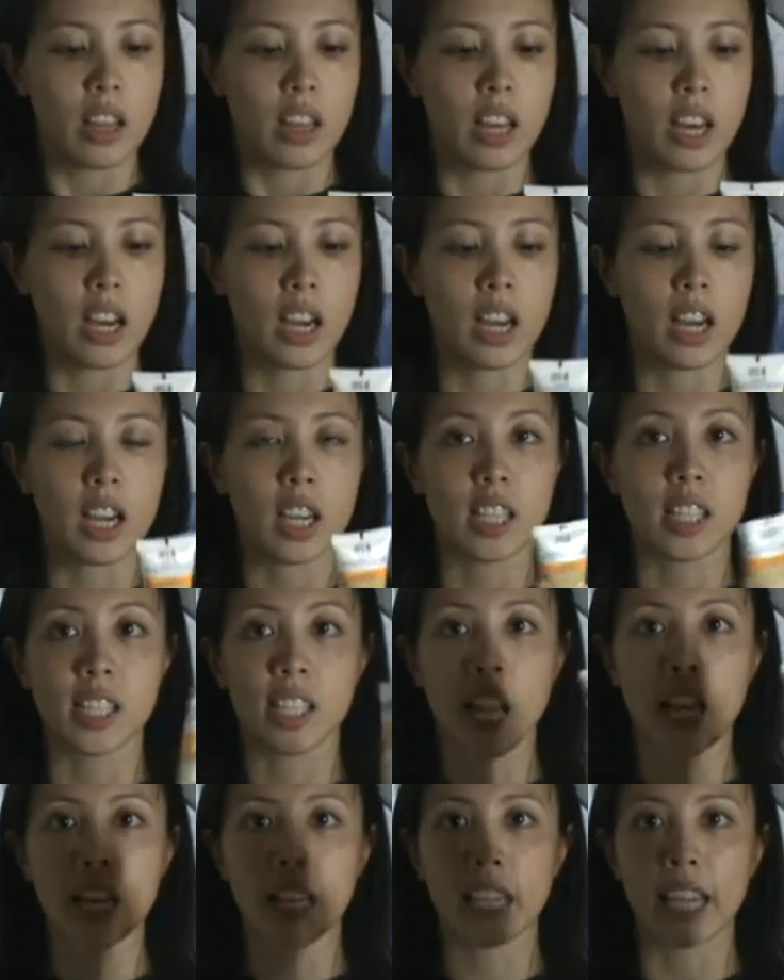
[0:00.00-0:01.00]
the
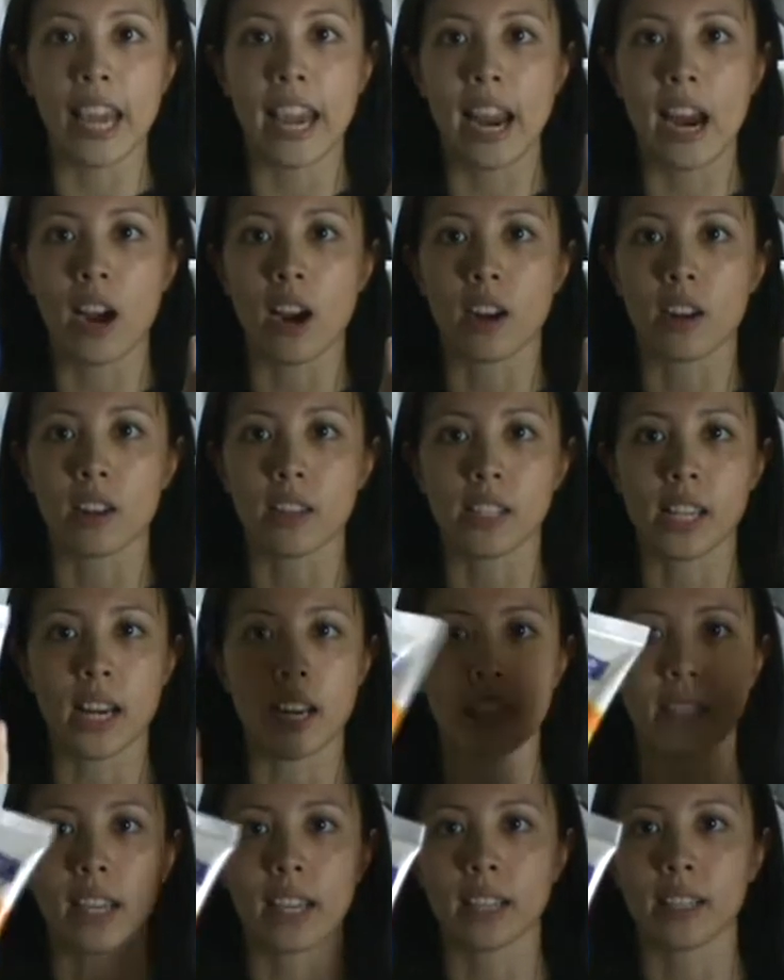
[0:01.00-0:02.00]
Sun Care,
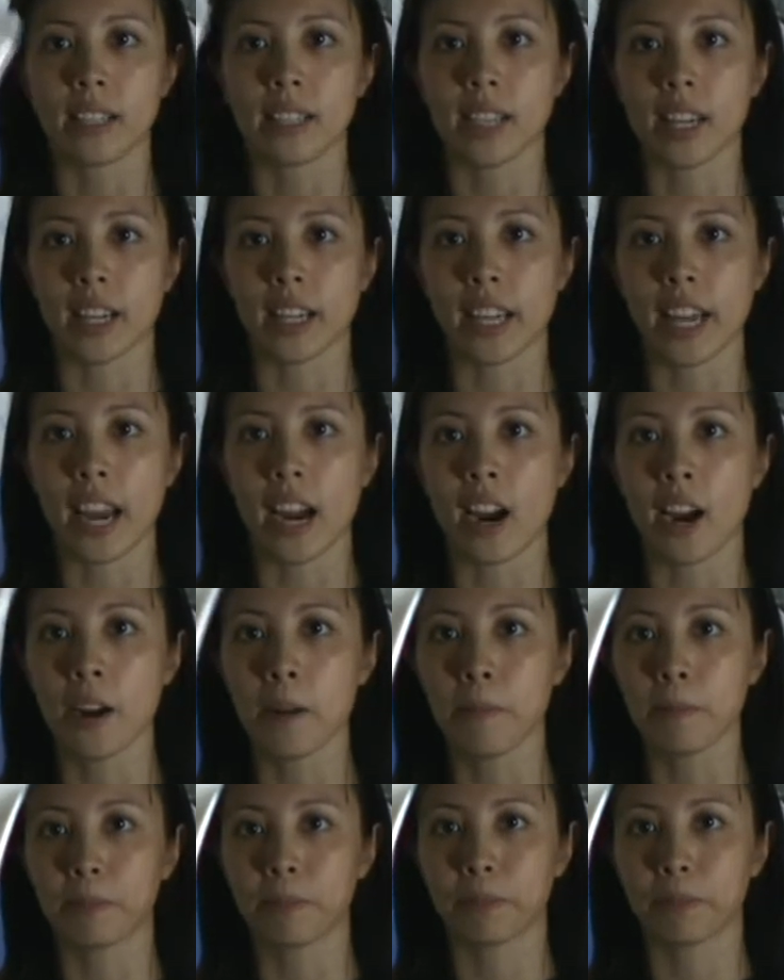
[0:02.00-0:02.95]
Celatec Sun Care.